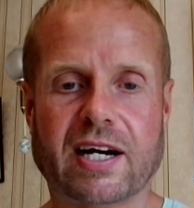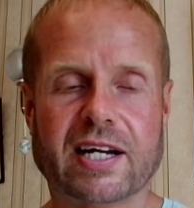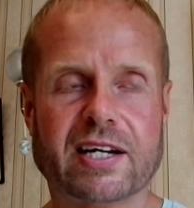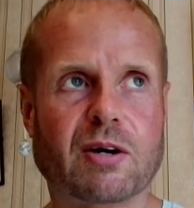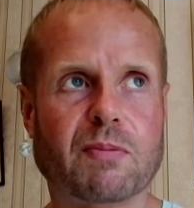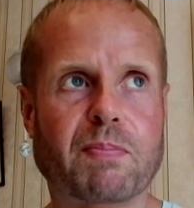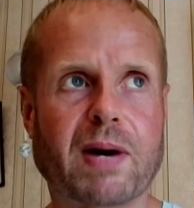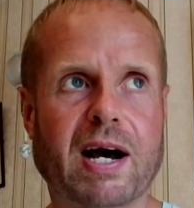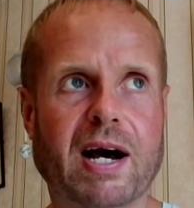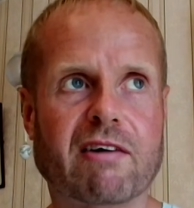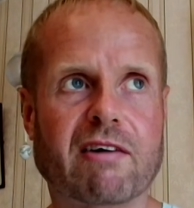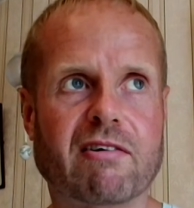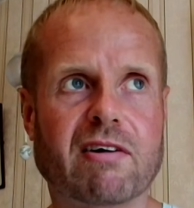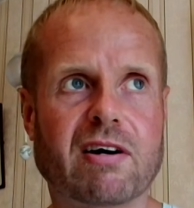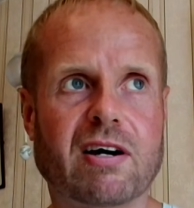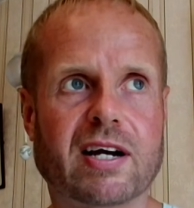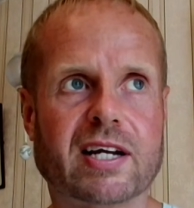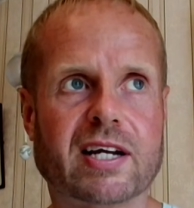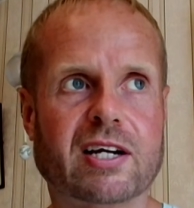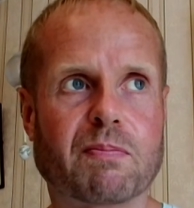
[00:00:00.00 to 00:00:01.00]
I got
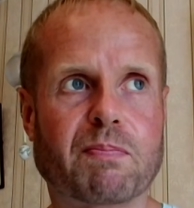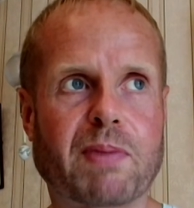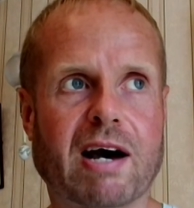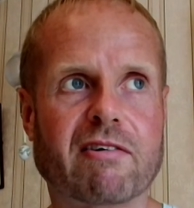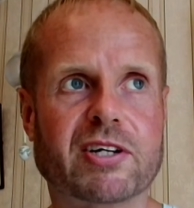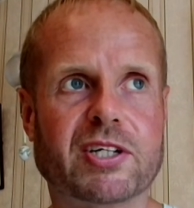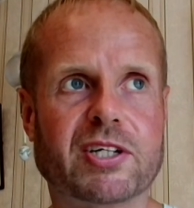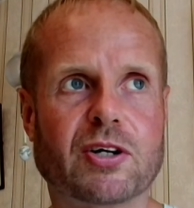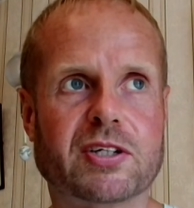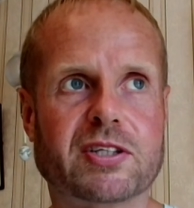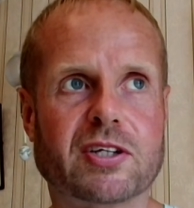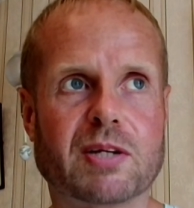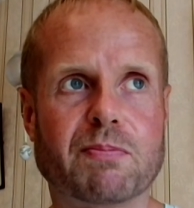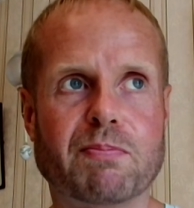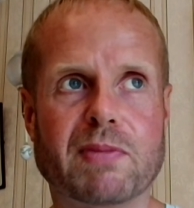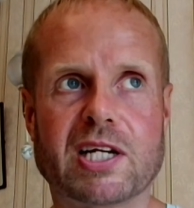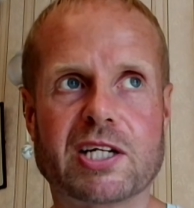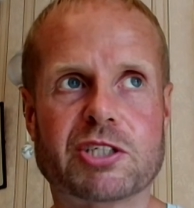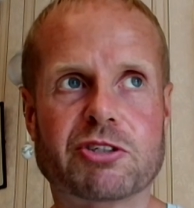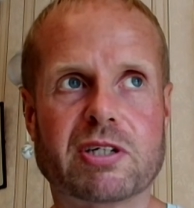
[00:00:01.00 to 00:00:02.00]
par- I got paranoid that the
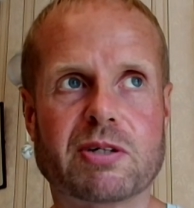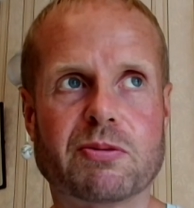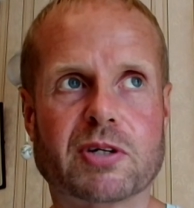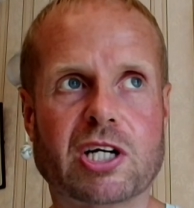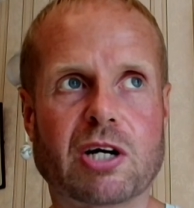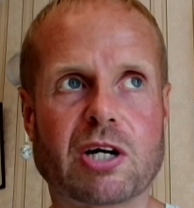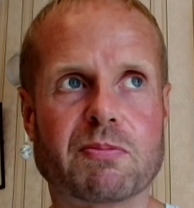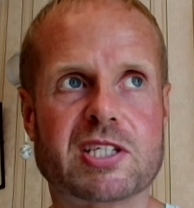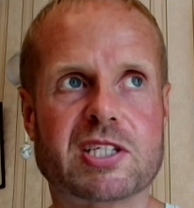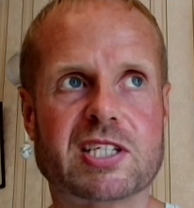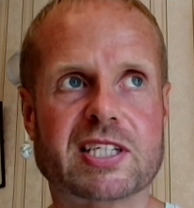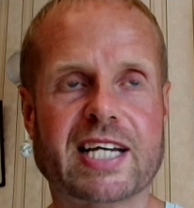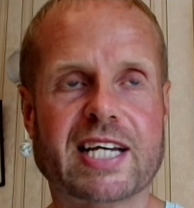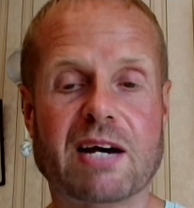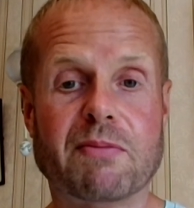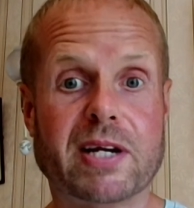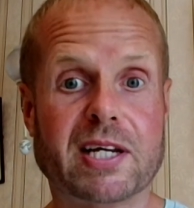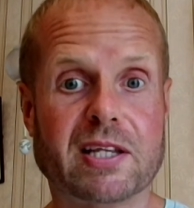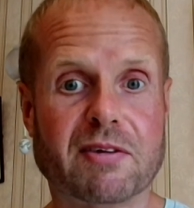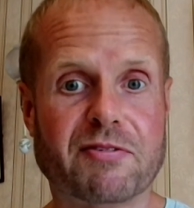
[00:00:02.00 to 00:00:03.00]
military were coming to
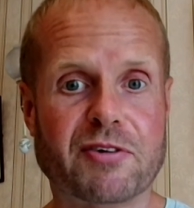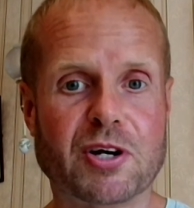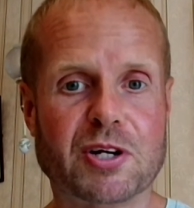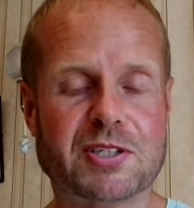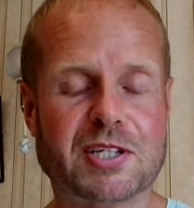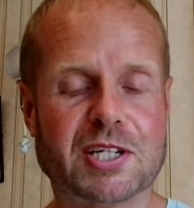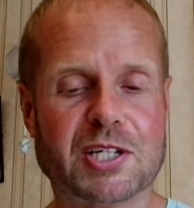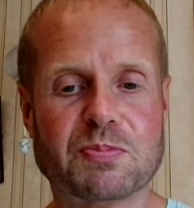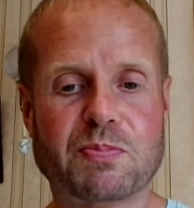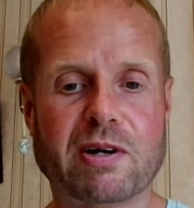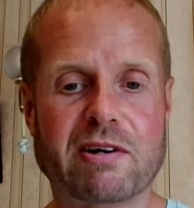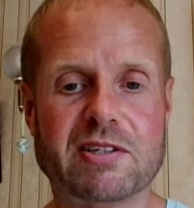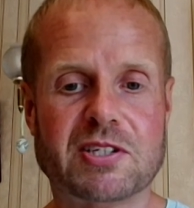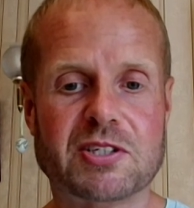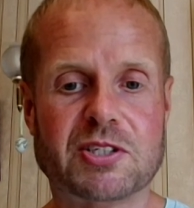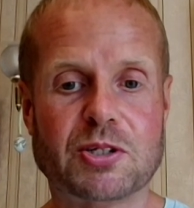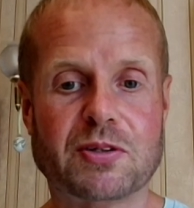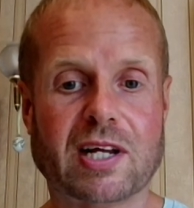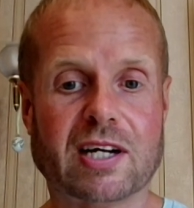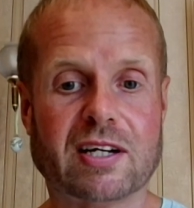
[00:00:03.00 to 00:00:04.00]
get me in the first experience
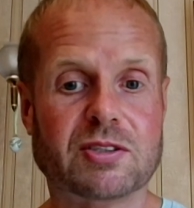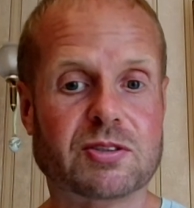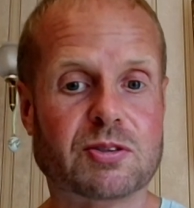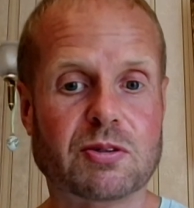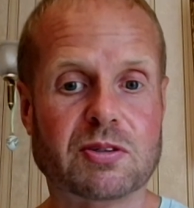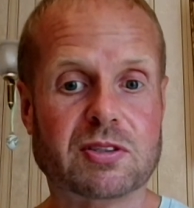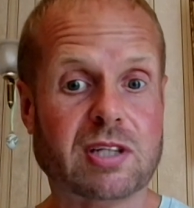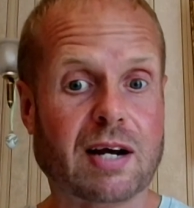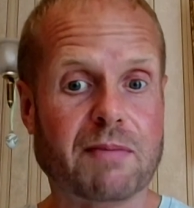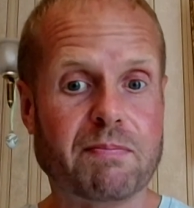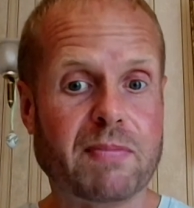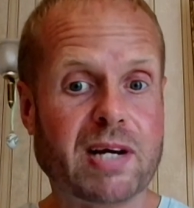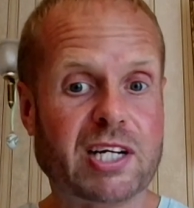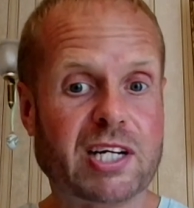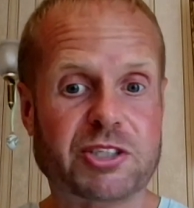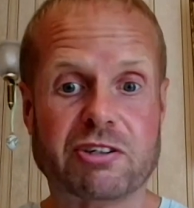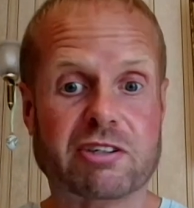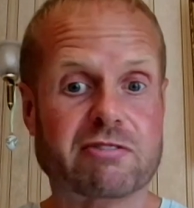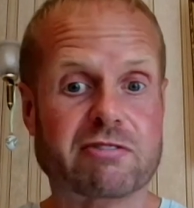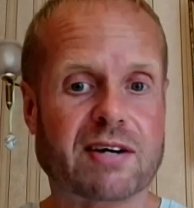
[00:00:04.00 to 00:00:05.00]
into that because there was like
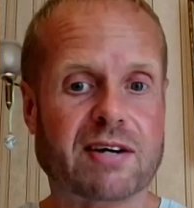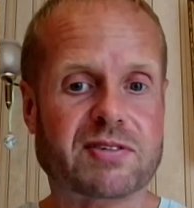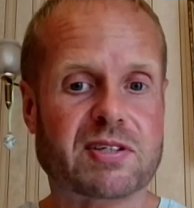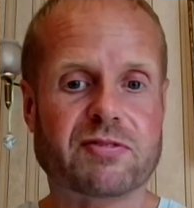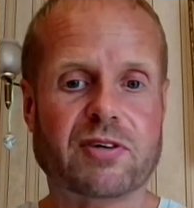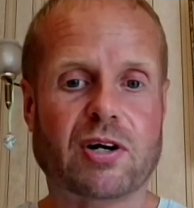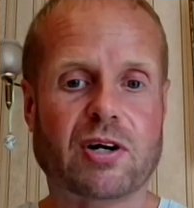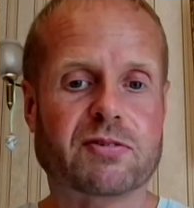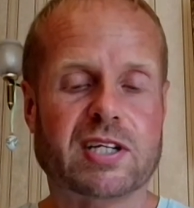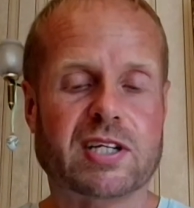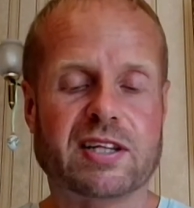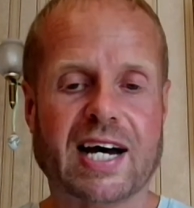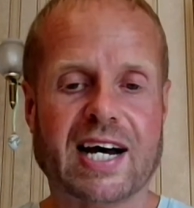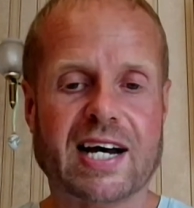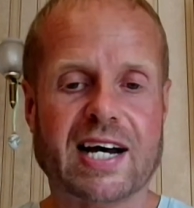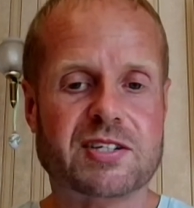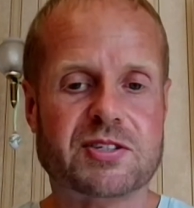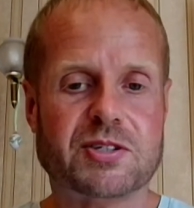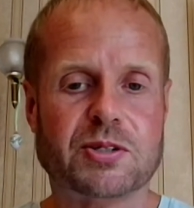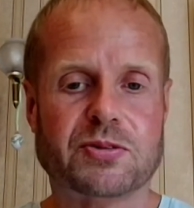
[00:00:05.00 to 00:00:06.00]
military craft involved in
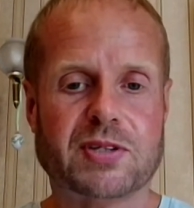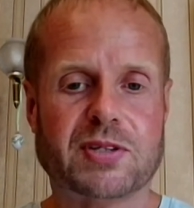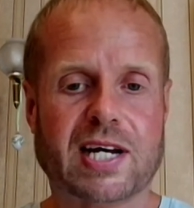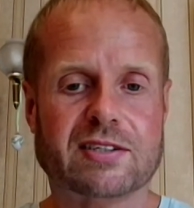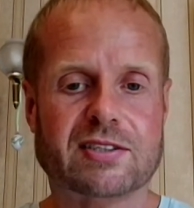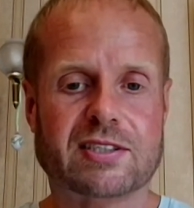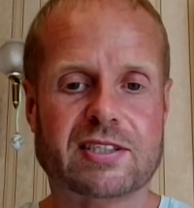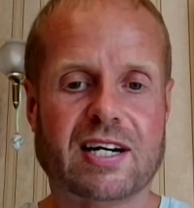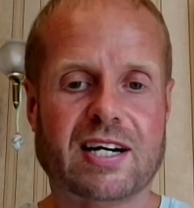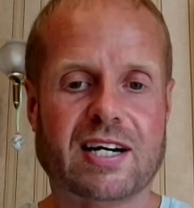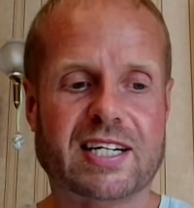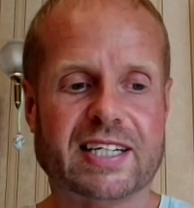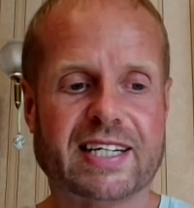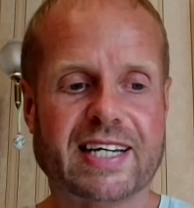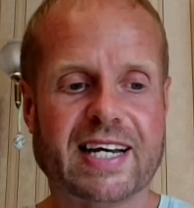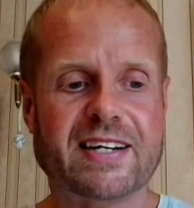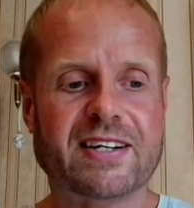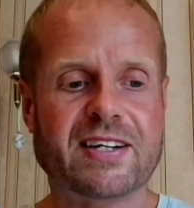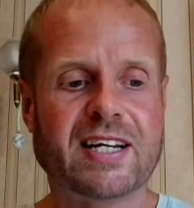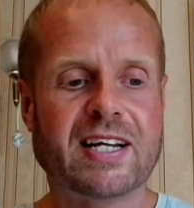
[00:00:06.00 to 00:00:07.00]
that in 2009
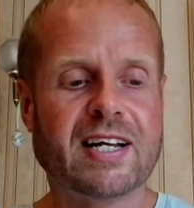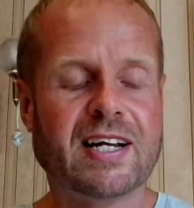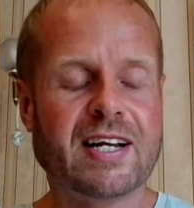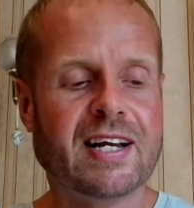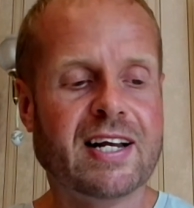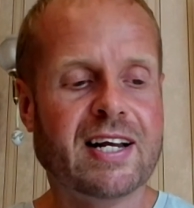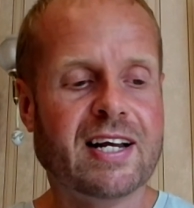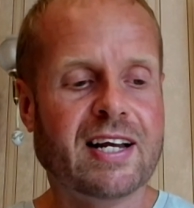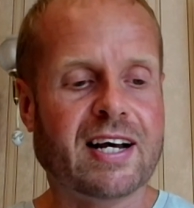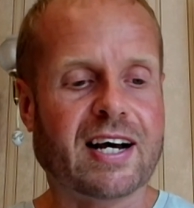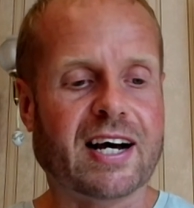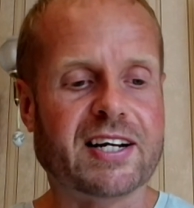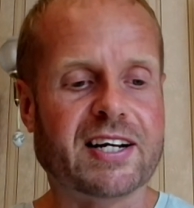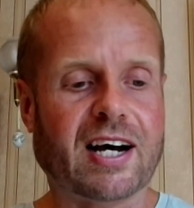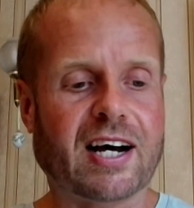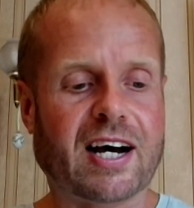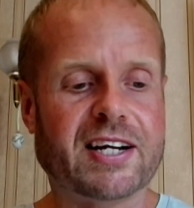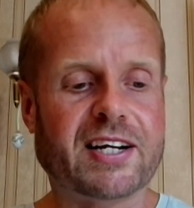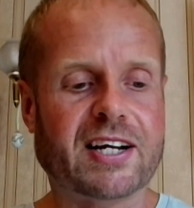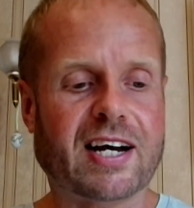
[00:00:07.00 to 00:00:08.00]
again and
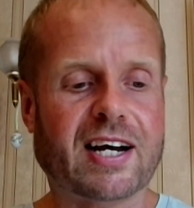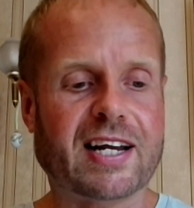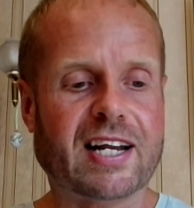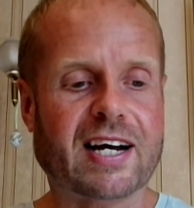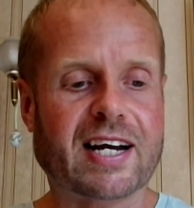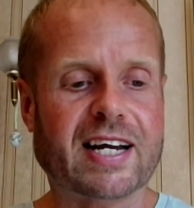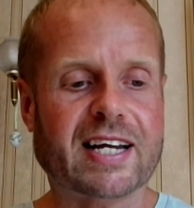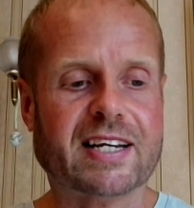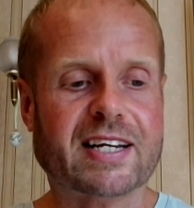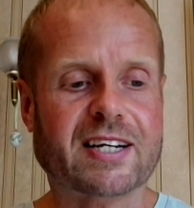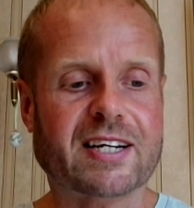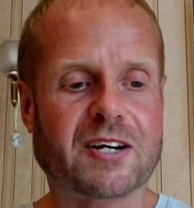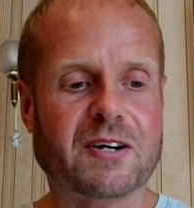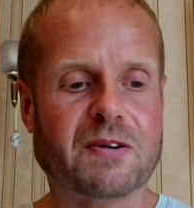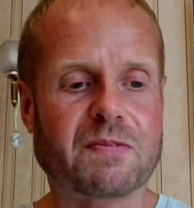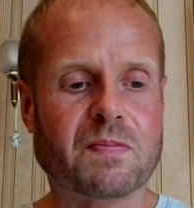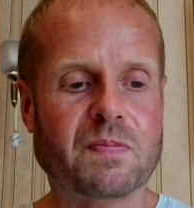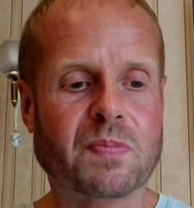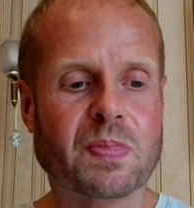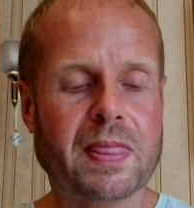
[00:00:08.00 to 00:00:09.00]
and I like
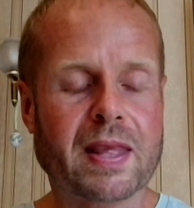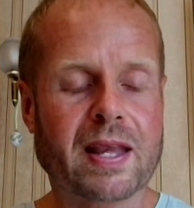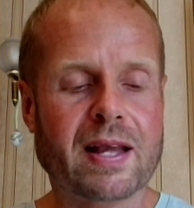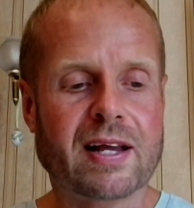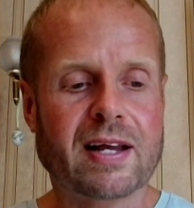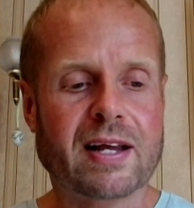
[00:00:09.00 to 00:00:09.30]
um